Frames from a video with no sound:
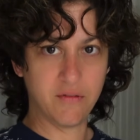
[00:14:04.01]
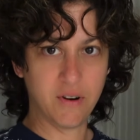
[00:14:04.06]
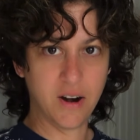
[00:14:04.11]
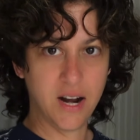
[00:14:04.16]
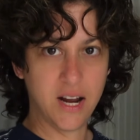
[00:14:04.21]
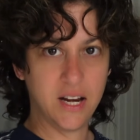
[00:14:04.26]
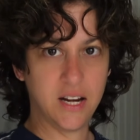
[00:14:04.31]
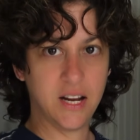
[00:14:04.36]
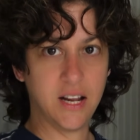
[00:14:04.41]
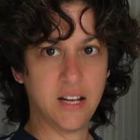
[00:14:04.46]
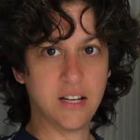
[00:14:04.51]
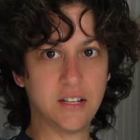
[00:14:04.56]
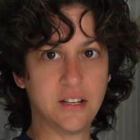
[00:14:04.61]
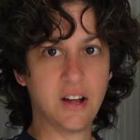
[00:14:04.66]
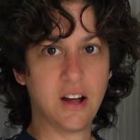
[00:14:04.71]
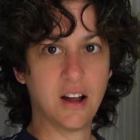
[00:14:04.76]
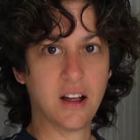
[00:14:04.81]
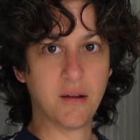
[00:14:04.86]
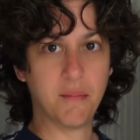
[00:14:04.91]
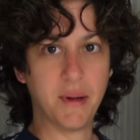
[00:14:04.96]
right, and
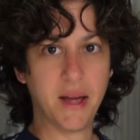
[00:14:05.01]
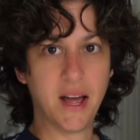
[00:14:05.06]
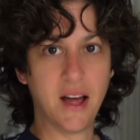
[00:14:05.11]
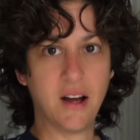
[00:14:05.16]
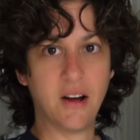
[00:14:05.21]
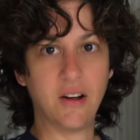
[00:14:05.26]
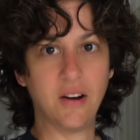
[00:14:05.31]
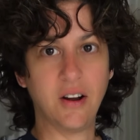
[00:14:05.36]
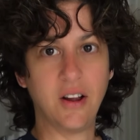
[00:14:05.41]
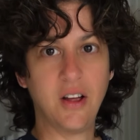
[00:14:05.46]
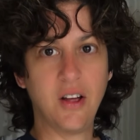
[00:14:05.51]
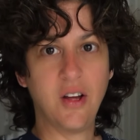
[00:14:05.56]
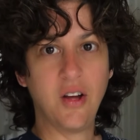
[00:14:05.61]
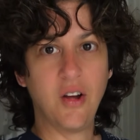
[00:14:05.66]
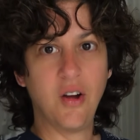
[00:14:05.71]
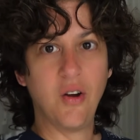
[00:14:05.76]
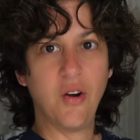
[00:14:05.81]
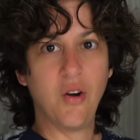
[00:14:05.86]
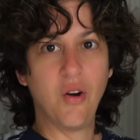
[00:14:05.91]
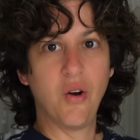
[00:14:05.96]
talk about
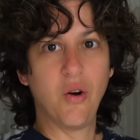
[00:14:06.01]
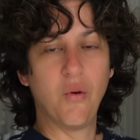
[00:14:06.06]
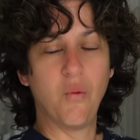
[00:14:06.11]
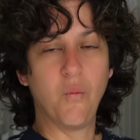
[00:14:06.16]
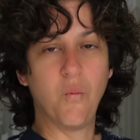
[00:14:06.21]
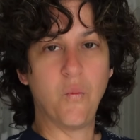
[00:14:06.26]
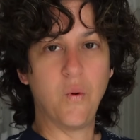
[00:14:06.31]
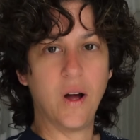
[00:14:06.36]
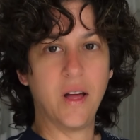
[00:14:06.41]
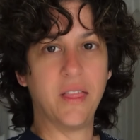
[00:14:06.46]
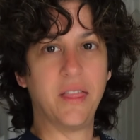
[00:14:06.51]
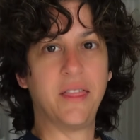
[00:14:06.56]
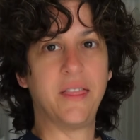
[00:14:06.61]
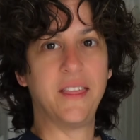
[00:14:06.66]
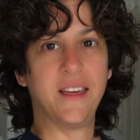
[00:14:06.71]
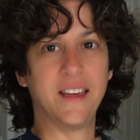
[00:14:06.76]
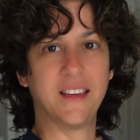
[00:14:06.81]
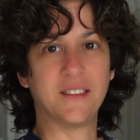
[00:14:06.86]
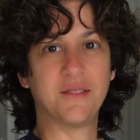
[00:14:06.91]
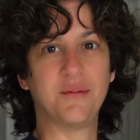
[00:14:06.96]
what
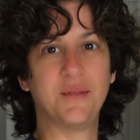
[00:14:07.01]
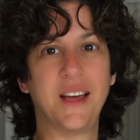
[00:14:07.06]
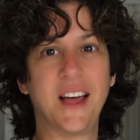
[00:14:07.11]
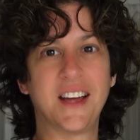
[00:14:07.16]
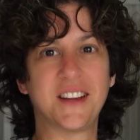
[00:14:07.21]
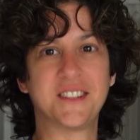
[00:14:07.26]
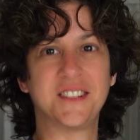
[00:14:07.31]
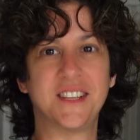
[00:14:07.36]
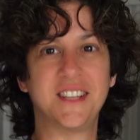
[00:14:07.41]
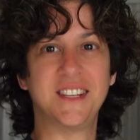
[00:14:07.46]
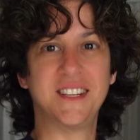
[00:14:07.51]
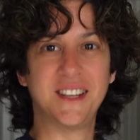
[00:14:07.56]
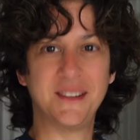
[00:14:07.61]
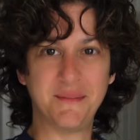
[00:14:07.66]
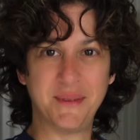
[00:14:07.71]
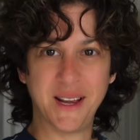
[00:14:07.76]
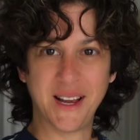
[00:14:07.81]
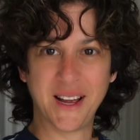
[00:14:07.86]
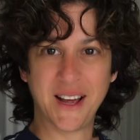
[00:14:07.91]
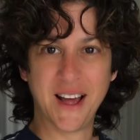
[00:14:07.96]
things we actually did
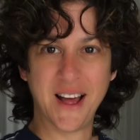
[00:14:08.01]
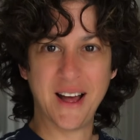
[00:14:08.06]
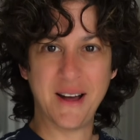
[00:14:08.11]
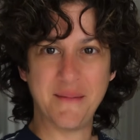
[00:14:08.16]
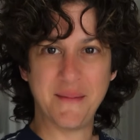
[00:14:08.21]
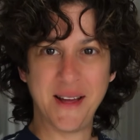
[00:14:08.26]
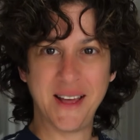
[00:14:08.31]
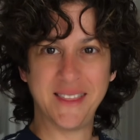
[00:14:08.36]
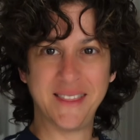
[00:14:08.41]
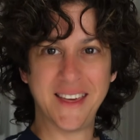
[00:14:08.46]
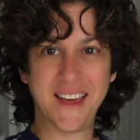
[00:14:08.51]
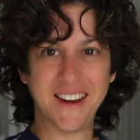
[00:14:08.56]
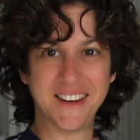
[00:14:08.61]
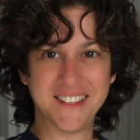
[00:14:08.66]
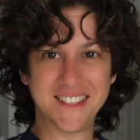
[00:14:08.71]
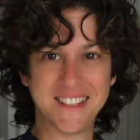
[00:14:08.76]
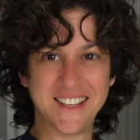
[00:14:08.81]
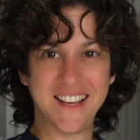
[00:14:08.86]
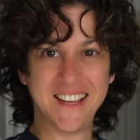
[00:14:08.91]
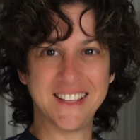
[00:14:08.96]
pick up at that
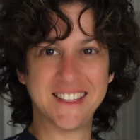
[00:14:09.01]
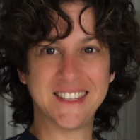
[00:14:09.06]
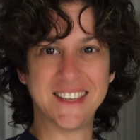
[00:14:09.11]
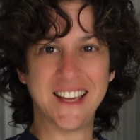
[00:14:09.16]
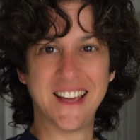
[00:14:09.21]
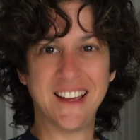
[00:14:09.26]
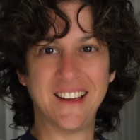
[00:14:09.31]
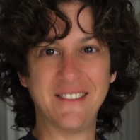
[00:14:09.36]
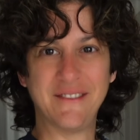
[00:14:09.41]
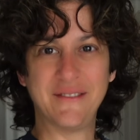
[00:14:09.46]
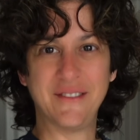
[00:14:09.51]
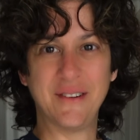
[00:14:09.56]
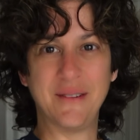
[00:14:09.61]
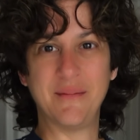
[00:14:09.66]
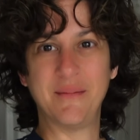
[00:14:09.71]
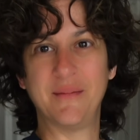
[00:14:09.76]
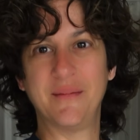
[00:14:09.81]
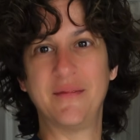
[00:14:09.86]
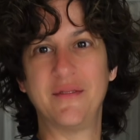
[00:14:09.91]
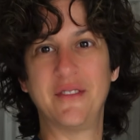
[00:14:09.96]
estate sale
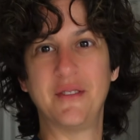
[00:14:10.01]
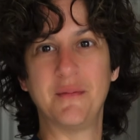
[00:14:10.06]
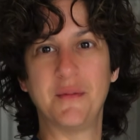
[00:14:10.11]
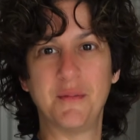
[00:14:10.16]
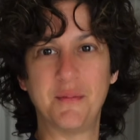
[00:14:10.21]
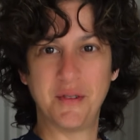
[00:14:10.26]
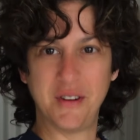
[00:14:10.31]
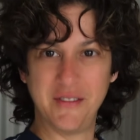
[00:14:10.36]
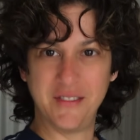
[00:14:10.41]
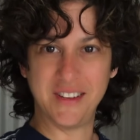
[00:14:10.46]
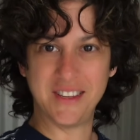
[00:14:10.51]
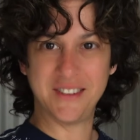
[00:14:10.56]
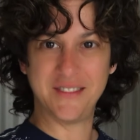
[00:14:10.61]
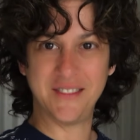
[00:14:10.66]
from the previous